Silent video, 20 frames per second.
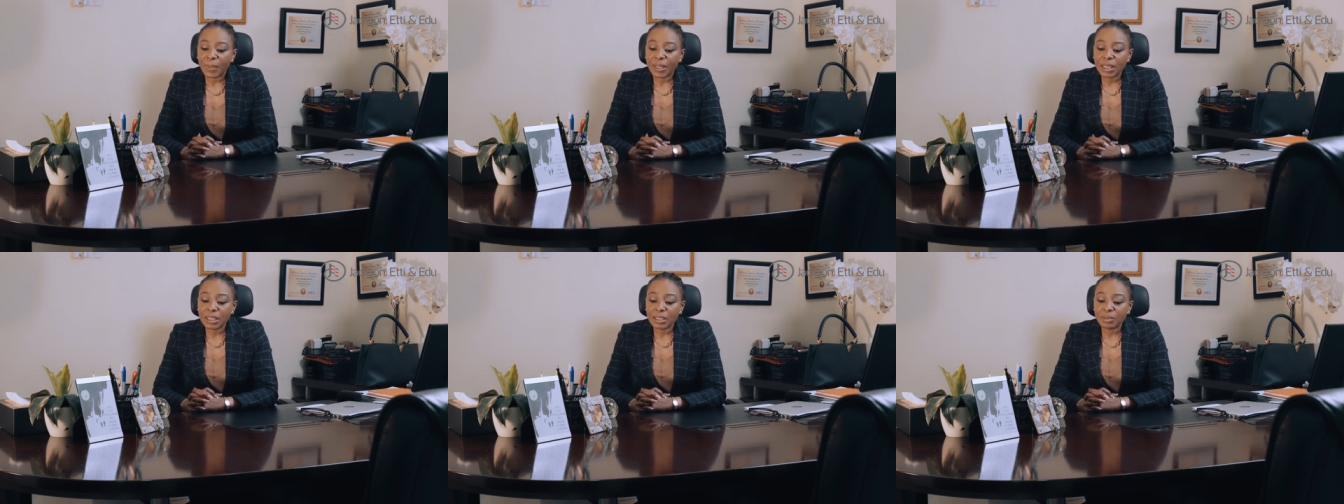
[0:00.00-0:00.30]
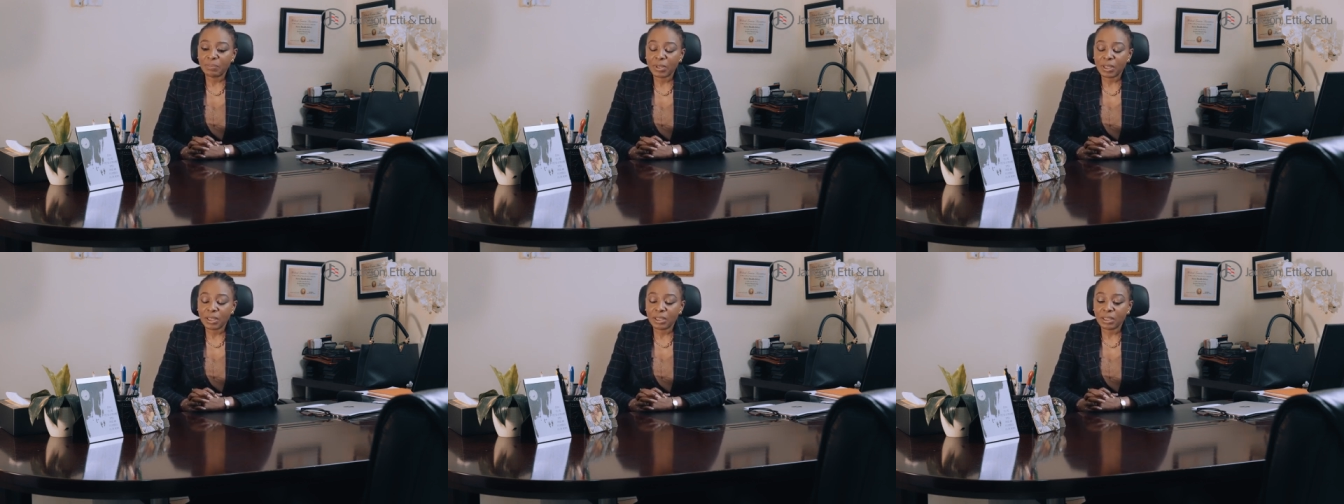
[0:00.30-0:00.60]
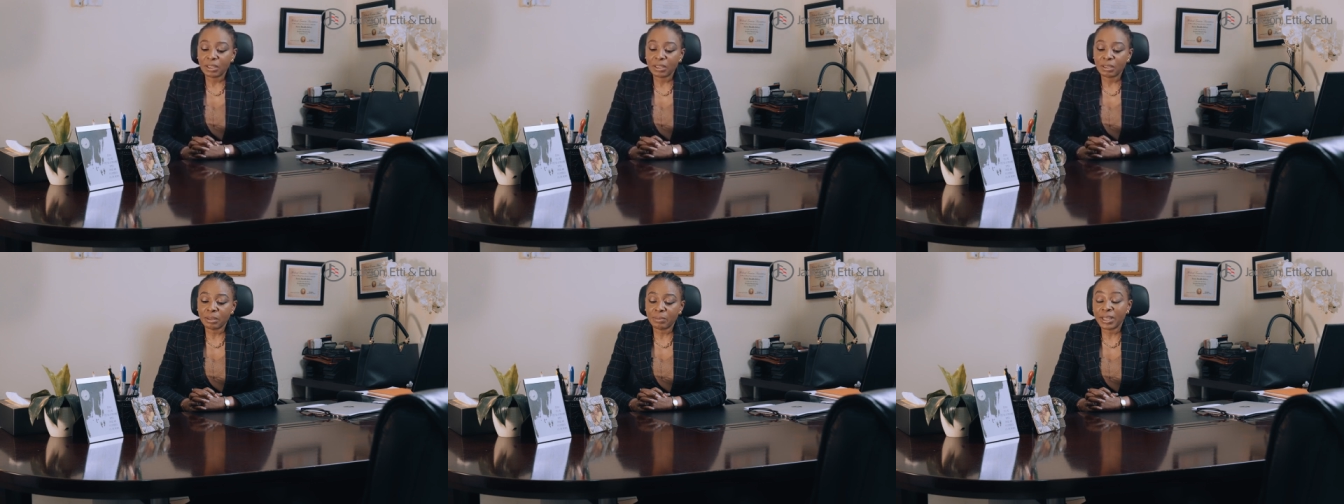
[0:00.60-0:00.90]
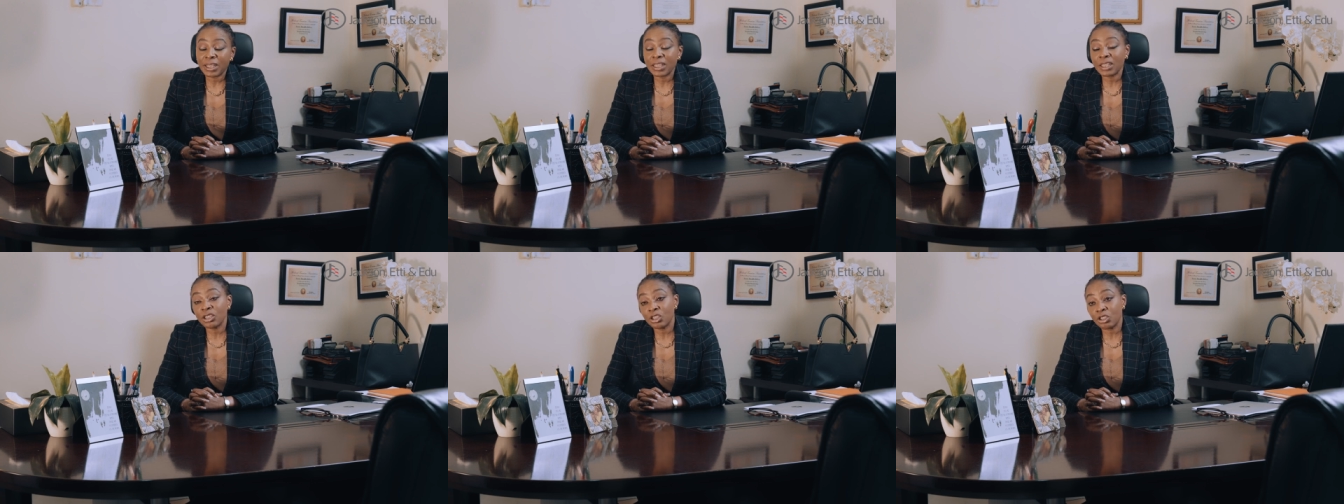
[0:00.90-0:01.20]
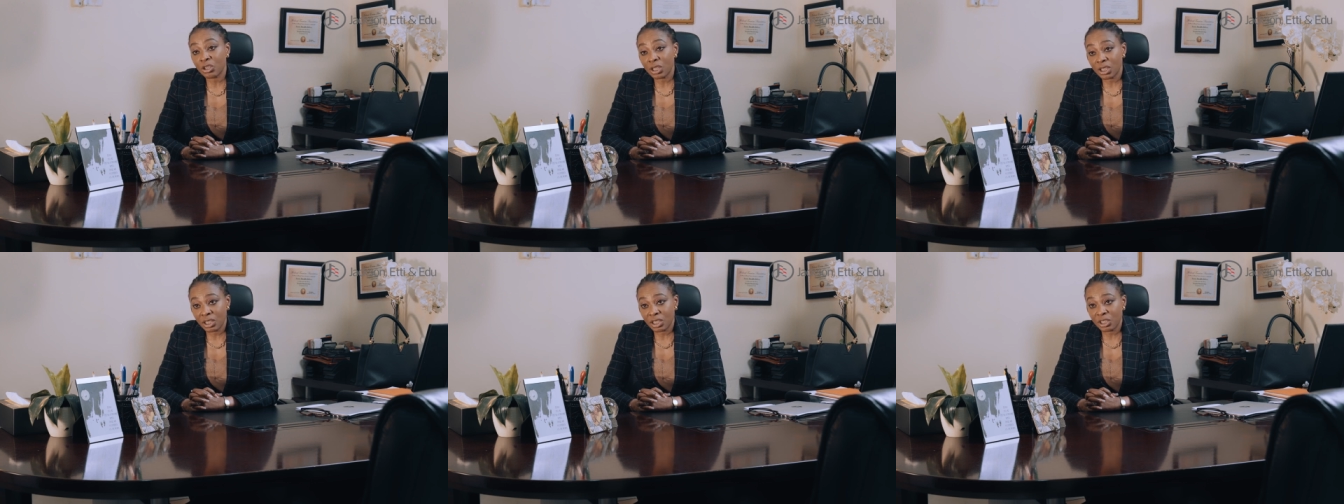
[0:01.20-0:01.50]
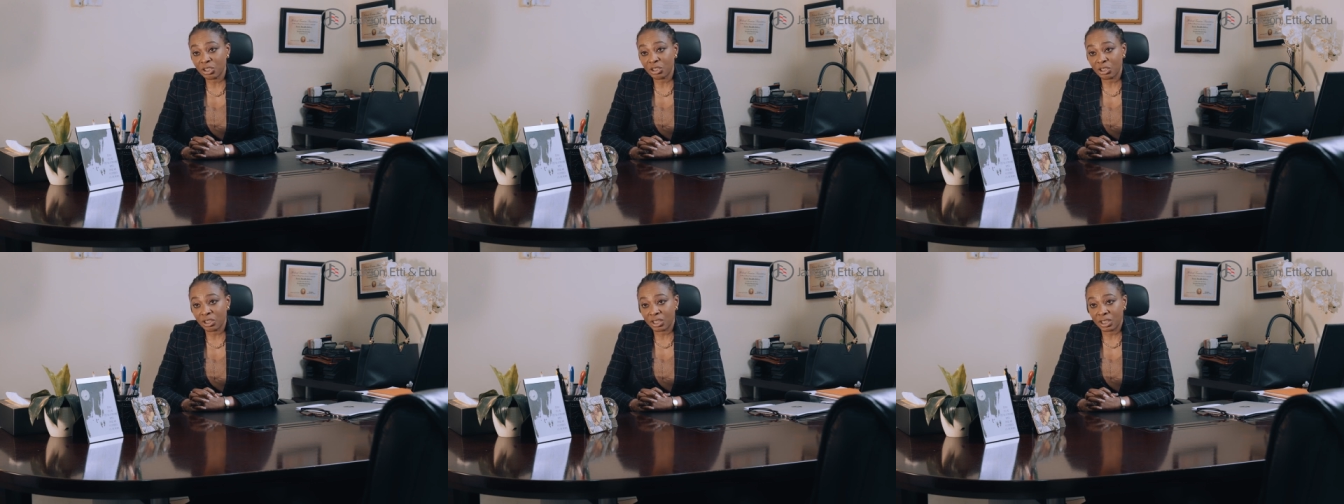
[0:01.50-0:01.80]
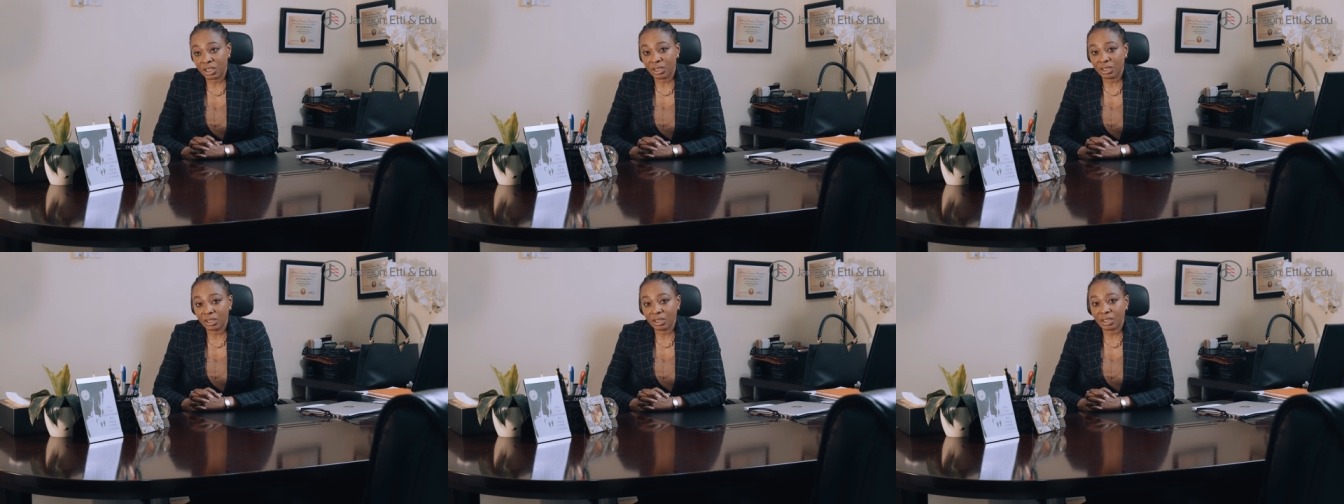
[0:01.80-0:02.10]
It's been an interesting
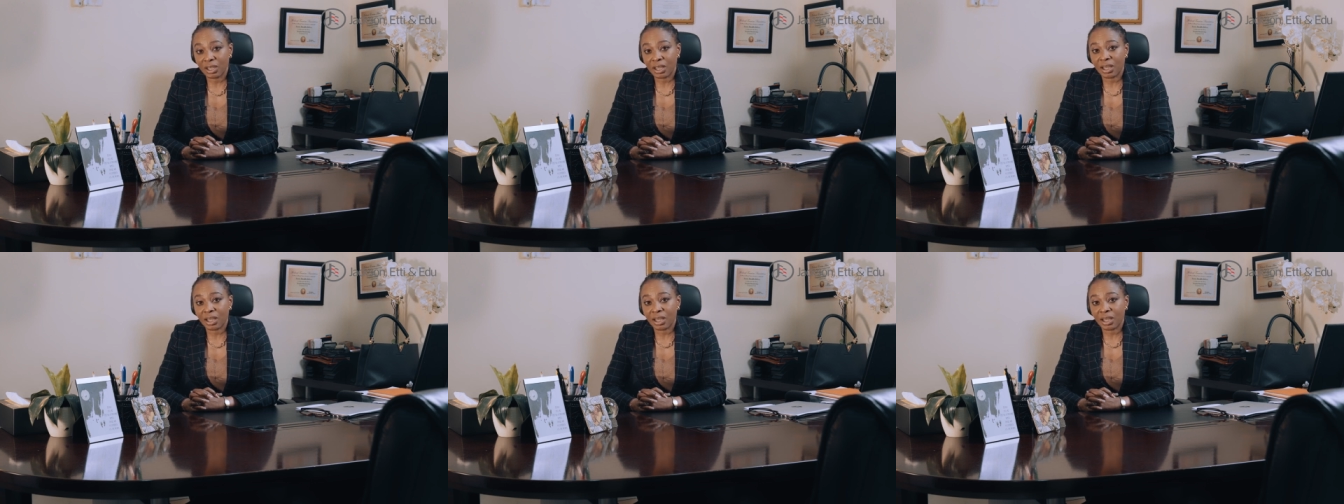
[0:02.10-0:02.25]
journey.